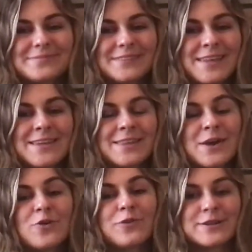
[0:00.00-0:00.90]
and then
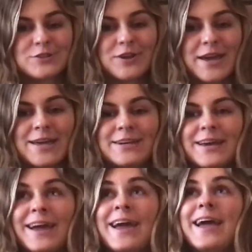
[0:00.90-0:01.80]
they'll raise their hand,
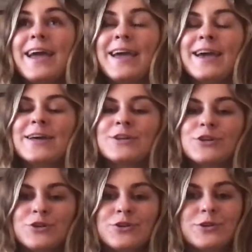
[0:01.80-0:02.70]
and
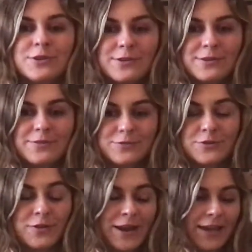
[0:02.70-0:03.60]

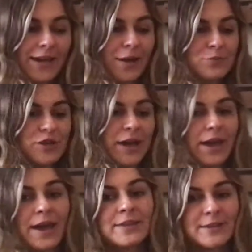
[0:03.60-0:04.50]
so that I can come check,
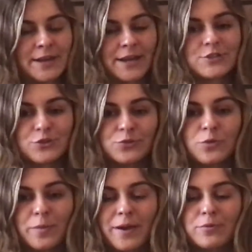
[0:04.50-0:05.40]
and then the next student will
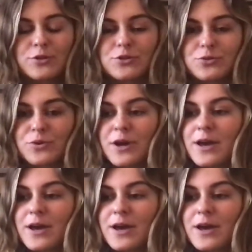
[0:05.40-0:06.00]
be able to do